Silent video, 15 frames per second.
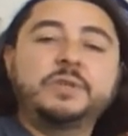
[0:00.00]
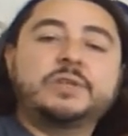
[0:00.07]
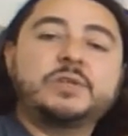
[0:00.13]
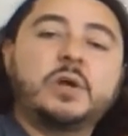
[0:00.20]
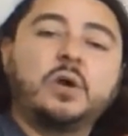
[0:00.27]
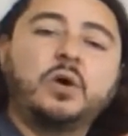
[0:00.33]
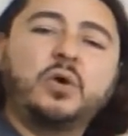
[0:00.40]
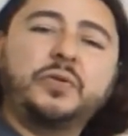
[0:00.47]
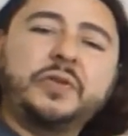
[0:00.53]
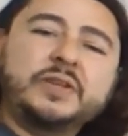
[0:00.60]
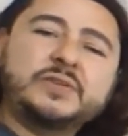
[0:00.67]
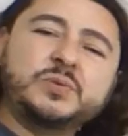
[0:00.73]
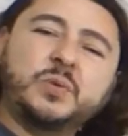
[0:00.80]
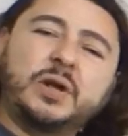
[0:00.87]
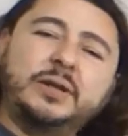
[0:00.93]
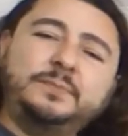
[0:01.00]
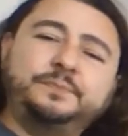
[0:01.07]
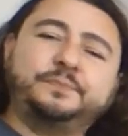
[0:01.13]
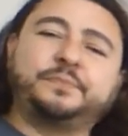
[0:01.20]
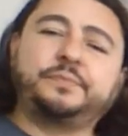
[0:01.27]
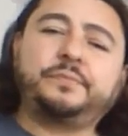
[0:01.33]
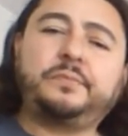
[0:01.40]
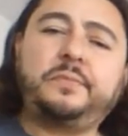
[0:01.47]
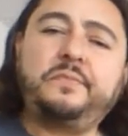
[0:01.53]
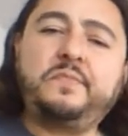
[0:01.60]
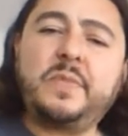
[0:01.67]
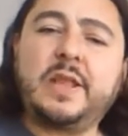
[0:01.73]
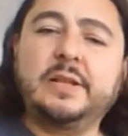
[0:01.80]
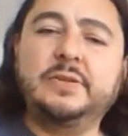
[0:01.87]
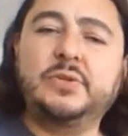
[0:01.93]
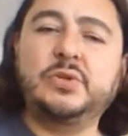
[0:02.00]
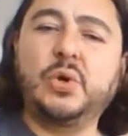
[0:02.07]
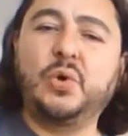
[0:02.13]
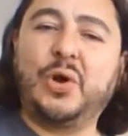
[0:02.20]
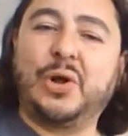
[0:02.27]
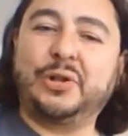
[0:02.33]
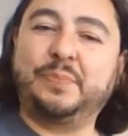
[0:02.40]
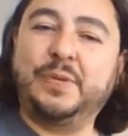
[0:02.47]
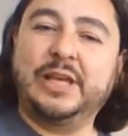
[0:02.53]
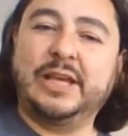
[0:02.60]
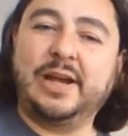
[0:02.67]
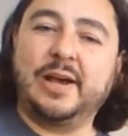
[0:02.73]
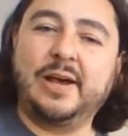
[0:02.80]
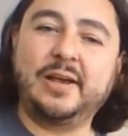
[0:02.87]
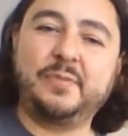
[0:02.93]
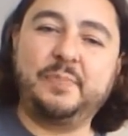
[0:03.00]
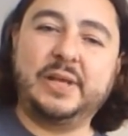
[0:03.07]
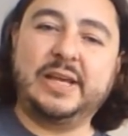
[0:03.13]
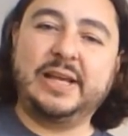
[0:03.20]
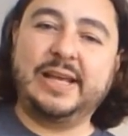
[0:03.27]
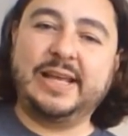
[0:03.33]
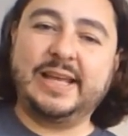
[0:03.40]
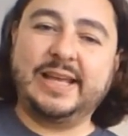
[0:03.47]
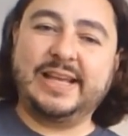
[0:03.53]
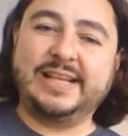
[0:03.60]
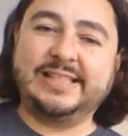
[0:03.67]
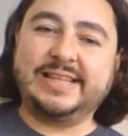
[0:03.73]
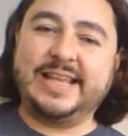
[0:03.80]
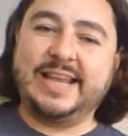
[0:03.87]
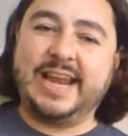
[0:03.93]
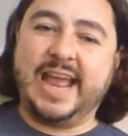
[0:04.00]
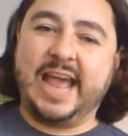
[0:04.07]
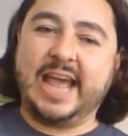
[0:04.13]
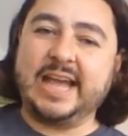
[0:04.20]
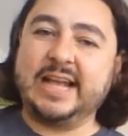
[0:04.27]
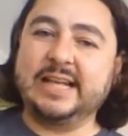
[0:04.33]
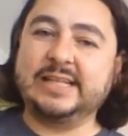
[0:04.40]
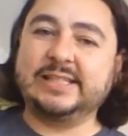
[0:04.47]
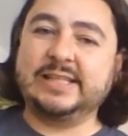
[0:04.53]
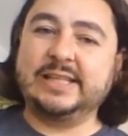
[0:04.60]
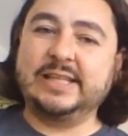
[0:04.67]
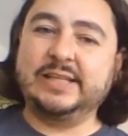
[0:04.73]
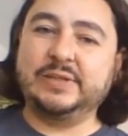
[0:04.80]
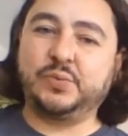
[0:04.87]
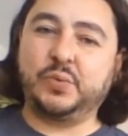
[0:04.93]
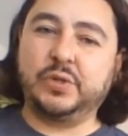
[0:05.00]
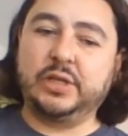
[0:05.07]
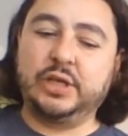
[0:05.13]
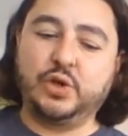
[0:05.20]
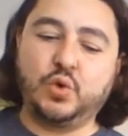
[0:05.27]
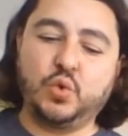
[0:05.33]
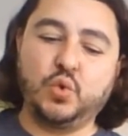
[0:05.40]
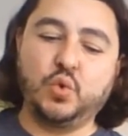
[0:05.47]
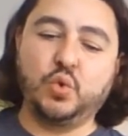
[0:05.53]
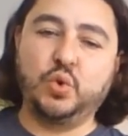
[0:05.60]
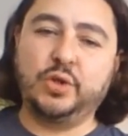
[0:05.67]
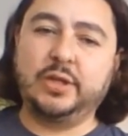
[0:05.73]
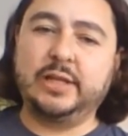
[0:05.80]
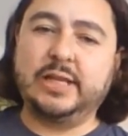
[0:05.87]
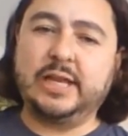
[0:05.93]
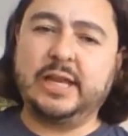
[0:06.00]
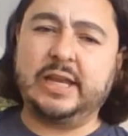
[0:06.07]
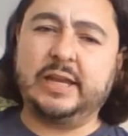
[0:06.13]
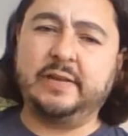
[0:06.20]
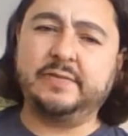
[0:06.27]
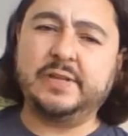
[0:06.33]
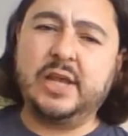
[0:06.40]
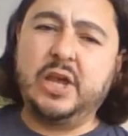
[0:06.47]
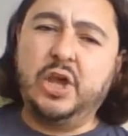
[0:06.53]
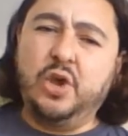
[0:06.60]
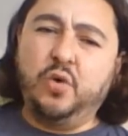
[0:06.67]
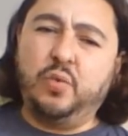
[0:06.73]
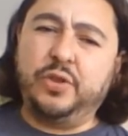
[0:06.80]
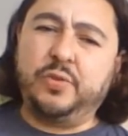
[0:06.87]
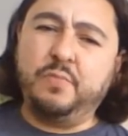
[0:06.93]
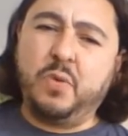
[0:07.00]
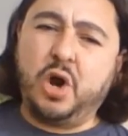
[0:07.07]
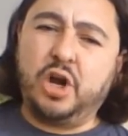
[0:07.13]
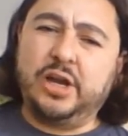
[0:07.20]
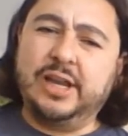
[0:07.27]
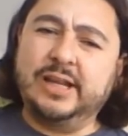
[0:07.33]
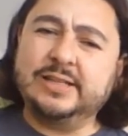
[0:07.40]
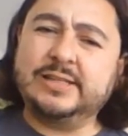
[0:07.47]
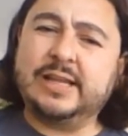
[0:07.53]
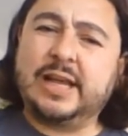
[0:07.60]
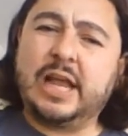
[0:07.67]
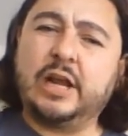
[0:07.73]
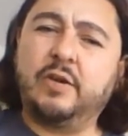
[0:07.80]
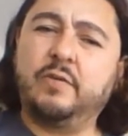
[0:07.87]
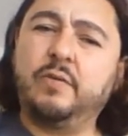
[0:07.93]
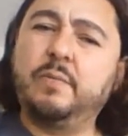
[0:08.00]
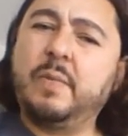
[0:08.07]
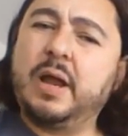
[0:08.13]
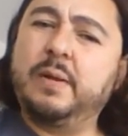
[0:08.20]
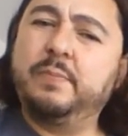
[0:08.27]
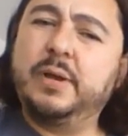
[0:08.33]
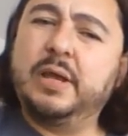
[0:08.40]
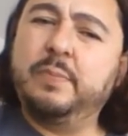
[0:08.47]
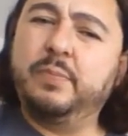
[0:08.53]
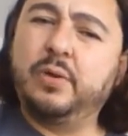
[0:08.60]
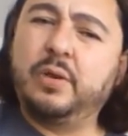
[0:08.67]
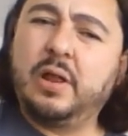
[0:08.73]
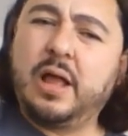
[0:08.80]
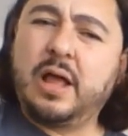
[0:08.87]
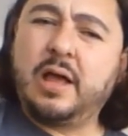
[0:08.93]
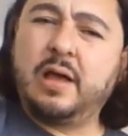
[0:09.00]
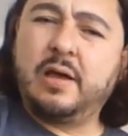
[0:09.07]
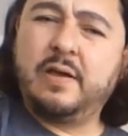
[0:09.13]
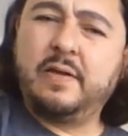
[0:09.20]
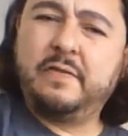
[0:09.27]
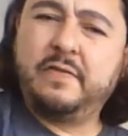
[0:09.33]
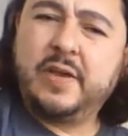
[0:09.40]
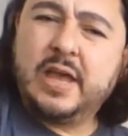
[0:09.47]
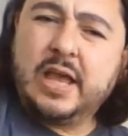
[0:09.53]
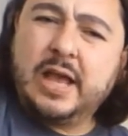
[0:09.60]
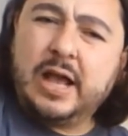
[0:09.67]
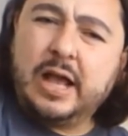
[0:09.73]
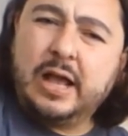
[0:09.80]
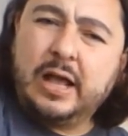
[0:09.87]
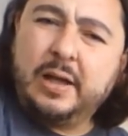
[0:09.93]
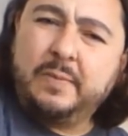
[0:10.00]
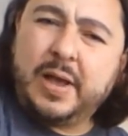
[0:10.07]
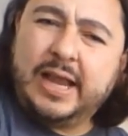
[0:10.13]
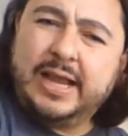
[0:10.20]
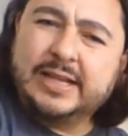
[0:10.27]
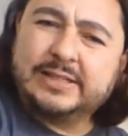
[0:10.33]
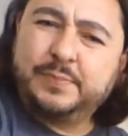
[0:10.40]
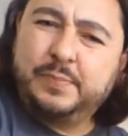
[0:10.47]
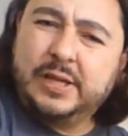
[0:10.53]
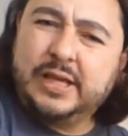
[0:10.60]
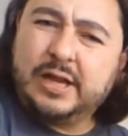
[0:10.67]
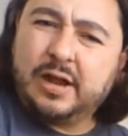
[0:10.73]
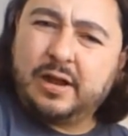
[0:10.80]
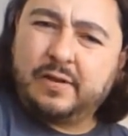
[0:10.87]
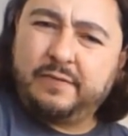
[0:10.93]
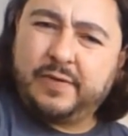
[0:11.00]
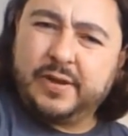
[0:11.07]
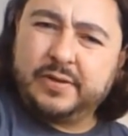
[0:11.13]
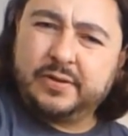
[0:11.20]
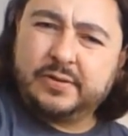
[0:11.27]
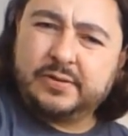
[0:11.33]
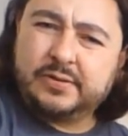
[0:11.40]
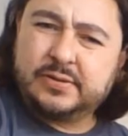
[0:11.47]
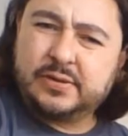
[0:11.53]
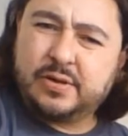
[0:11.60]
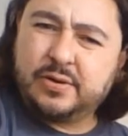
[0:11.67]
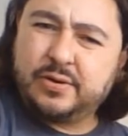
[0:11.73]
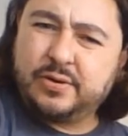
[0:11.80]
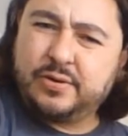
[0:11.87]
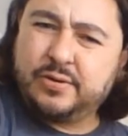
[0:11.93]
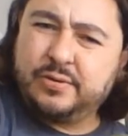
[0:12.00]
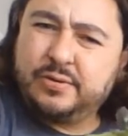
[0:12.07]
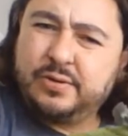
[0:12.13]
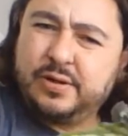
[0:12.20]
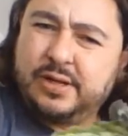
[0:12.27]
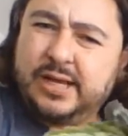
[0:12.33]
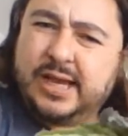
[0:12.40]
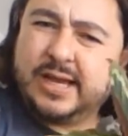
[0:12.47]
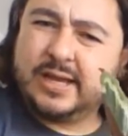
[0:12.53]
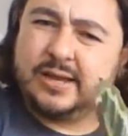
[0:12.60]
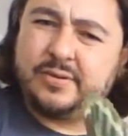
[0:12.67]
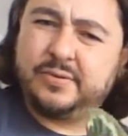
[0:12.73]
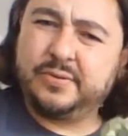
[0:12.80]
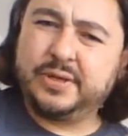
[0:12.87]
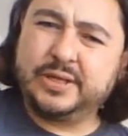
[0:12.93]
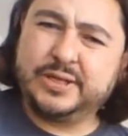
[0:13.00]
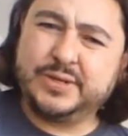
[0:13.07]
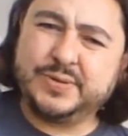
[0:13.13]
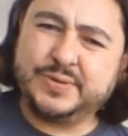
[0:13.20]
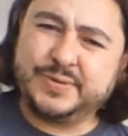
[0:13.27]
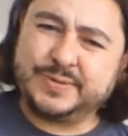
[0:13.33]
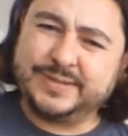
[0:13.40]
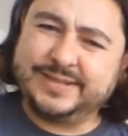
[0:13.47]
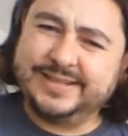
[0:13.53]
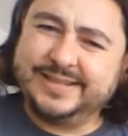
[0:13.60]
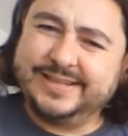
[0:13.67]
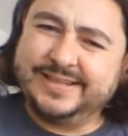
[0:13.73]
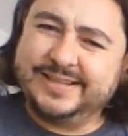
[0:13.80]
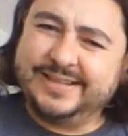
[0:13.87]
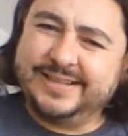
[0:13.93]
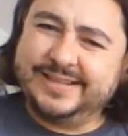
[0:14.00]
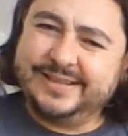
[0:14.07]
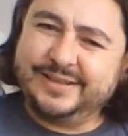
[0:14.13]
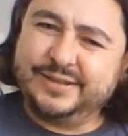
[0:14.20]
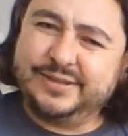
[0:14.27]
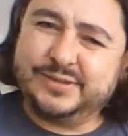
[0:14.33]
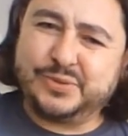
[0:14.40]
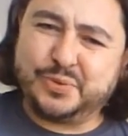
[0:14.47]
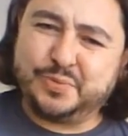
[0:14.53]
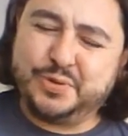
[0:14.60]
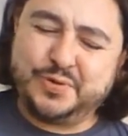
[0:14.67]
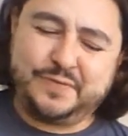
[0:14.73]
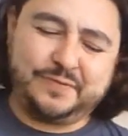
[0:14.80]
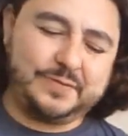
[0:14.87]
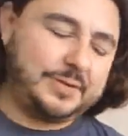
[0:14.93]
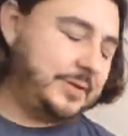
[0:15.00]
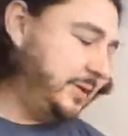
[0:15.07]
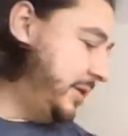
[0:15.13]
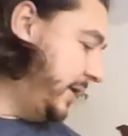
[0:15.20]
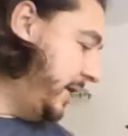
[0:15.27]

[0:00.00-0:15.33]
So this one, so-called peacock because it has these really cool leaves with markings that kind of remind people of, I guess, peacock feathers. So yeah, really cool. So beautiful.